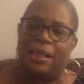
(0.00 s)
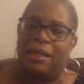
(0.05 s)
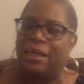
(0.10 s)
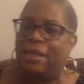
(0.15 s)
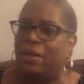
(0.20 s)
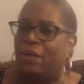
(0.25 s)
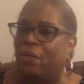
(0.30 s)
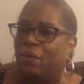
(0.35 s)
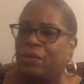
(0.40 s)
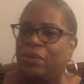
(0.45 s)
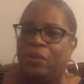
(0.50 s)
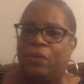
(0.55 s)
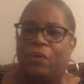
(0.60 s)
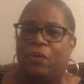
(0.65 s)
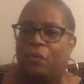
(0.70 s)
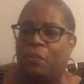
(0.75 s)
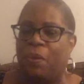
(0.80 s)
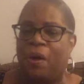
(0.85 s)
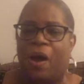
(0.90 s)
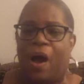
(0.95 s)
and little
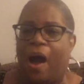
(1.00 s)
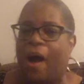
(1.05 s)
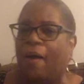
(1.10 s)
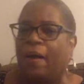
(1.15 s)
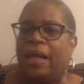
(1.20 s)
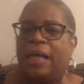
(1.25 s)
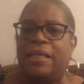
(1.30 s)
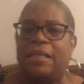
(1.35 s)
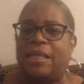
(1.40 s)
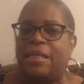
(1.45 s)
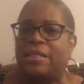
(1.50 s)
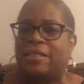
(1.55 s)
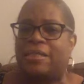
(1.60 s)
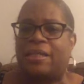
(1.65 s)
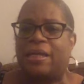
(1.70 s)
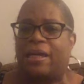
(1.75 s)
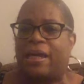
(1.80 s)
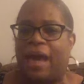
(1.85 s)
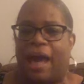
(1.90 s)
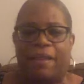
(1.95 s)
U's. We're all in this
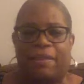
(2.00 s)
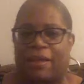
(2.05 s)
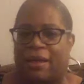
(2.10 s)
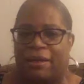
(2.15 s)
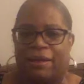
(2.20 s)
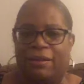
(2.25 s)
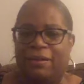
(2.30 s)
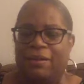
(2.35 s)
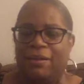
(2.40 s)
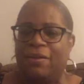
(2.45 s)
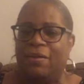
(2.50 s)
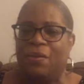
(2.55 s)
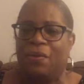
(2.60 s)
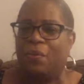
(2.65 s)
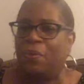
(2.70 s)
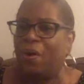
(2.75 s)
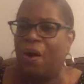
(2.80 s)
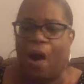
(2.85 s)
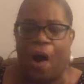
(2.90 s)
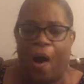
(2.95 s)
together.
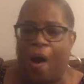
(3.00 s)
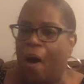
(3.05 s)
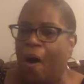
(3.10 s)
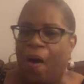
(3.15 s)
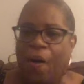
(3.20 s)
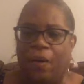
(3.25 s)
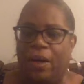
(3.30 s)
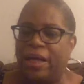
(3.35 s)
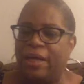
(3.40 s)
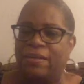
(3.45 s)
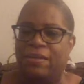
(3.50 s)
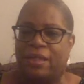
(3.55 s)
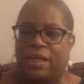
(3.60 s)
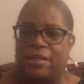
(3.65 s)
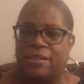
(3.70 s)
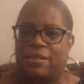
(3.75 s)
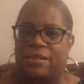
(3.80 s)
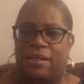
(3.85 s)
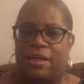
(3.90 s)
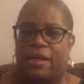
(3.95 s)
We're all in
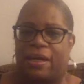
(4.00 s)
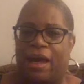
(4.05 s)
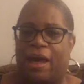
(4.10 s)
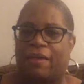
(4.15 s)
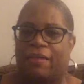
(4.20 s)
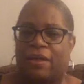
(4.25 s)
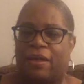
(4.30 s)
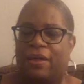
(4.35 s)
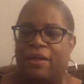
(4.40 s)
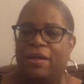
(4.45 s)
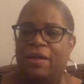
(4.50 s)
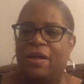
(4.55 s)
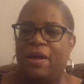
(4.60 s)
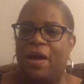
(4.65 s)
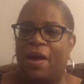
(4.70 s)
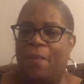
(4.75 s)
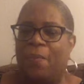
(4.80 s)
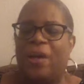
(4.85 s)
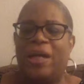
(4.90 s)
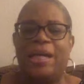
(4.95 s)
this together.
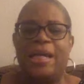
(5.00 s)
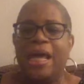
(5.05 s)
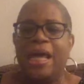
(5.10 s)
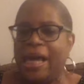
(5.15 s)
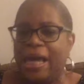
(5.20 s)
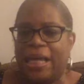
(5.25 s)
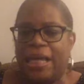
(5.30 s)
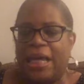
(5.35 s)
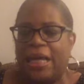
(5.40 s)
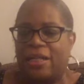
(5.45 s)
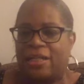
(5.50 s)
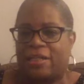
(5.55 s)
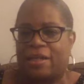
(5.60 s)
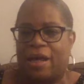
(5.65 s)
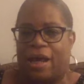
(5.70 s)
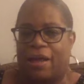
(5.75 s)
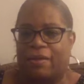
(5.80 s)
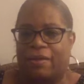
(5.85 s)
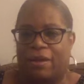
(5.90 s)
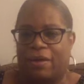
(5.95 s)
And we need each
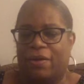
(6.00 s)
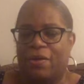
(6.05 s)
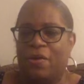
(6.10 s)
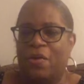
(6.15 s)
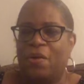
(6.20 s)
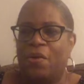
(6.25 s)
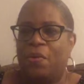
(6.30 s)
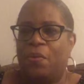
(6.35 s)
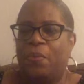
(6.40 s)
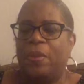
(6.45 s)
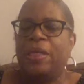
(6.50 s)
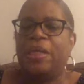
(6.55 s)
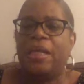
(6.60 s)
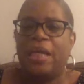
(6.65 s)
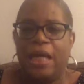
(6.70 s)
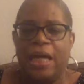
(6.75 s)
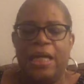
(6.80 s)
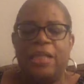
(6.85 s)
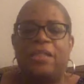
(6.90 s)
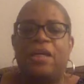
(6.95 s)
other. We
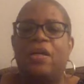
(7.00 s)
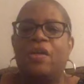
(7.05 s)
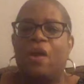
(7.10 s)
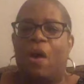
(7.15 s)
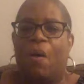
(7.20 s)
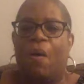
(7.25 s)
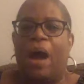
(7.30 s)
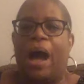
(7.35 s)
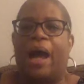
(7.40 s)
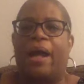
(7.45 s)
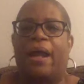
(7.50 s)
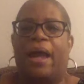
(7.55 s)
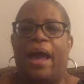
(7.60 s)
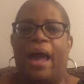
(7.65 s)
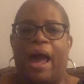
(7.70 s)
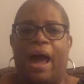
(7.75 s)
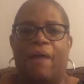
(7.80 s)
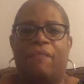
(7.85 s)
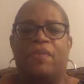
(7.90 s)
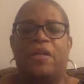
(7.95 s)
need to know how to
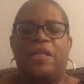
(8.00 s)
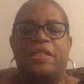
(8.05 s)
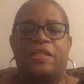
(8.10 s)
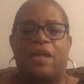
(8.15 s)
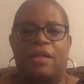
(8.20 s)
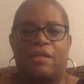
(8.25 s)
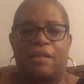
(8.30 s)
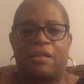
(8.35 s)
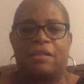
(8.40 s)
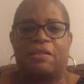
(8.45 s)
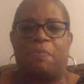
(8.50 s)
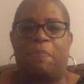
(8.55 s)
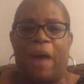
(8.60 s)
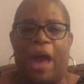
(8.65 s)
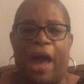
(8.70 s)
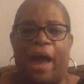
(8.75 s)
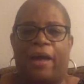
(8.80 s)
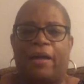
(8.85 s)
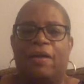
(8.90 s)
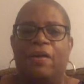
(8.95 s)
have each other's
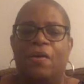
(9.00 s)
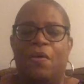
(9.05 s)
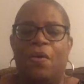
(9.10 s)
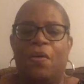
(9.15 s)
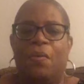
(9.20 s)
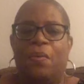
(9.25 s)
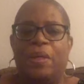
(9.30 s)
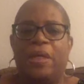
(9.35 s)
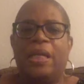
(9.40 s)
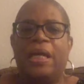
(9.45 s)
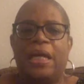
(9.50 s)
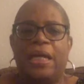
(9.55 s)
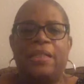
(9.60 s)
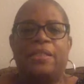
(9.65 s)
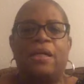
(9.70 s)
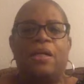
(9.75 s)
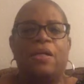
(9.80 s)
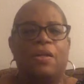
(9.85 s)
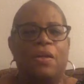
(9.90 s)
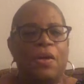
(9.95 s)
back. We
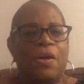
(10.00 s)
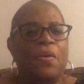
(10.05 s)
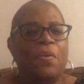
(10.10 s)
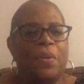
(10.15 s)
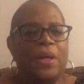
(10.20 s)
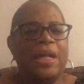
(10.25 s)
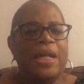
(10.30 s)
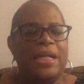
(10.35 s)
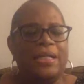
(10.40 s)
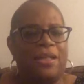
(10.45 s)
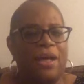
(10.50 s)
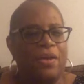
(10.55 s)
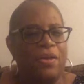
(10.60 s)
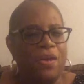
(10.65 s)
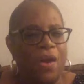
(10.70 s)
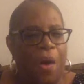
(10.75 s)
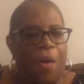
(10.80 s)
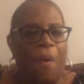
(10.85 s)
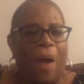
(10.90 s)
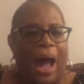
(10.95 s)
need to we need to
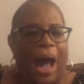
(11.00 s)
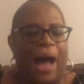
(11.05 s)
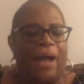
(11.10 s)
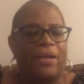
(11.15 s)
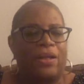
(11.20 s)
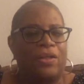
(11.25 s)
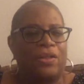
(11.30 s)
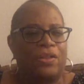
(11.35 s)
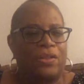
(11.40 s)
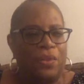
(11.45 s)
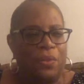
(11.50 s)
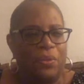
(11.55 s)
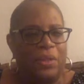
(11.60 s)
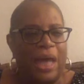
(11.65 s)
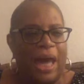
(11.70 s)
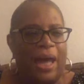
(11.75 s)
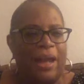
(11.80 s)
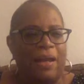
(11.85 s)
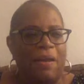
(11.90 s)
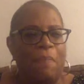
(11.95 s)
know how to do
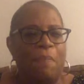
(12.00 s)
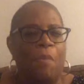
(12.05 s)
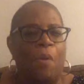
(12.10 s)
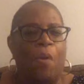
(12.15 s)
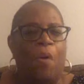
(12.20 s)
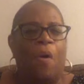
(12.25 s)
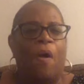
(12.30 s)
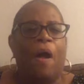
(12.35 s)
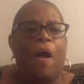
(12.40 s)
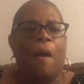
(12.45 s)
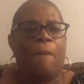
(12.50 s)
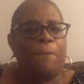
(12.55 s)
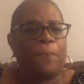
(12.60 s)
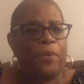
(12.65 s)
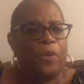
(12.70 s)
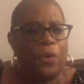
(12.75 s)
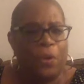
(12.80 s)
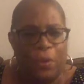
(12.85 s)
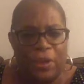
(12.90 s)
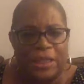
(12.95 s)
that in more
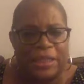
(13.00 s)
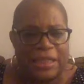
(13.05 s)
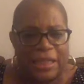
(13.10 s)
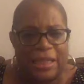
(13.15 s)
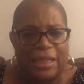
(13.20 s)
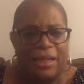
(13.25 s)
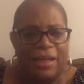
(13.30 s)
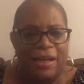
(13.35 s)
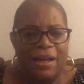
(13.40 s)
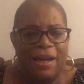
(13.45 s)
purity